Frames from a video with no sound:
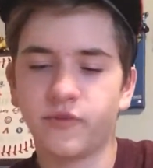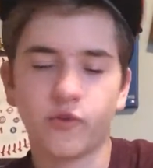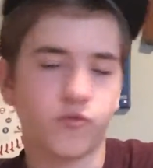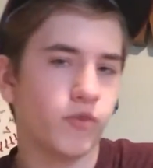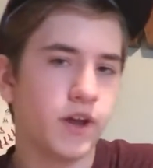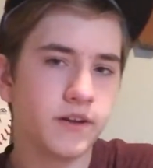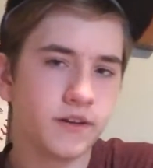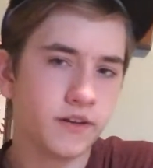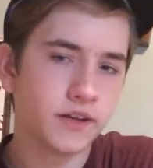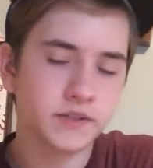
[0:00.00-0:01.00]
great
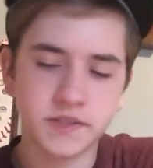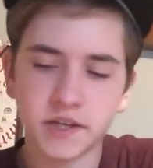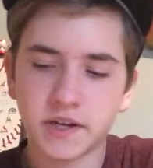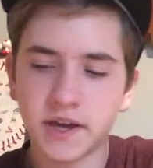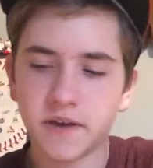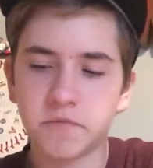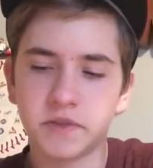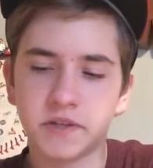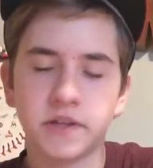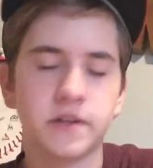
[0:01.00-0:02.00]
at the second half,
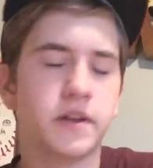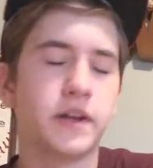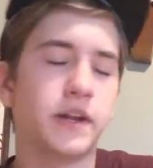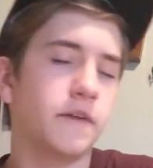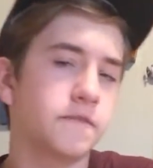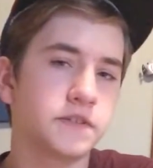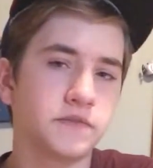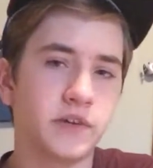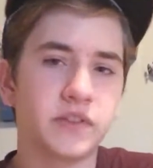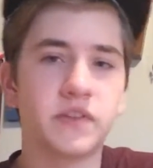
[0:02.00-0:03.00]
but they did enough to
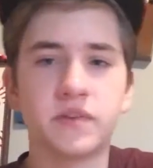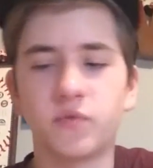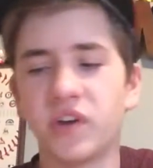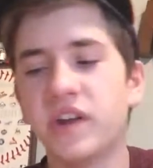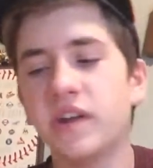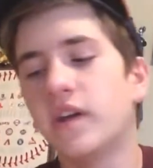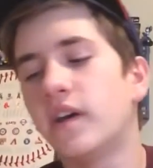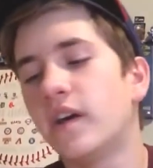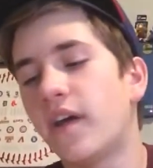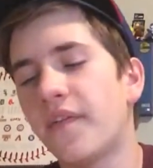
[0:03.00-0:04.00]
get the win.
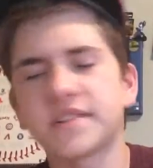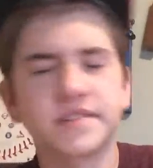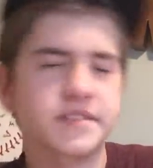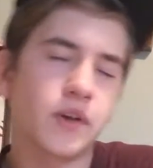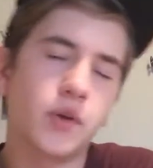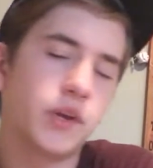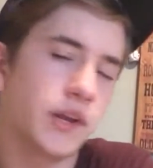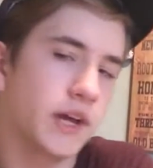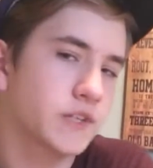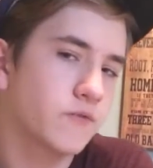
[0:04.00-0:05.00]
That's all you
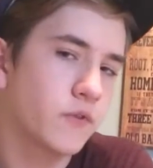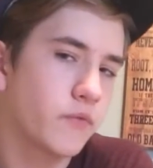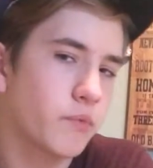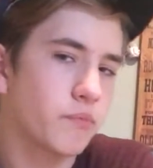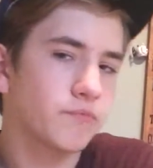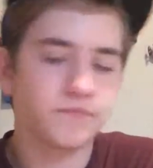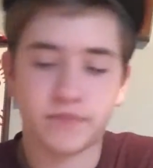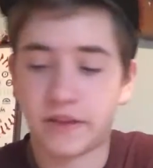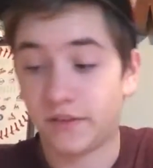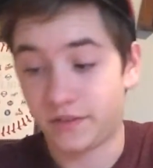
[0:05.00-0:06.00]
can ask for from
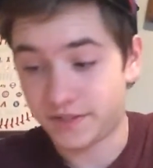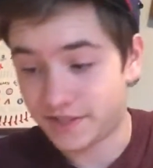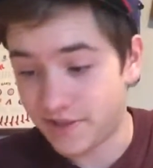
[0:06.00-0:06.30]
at least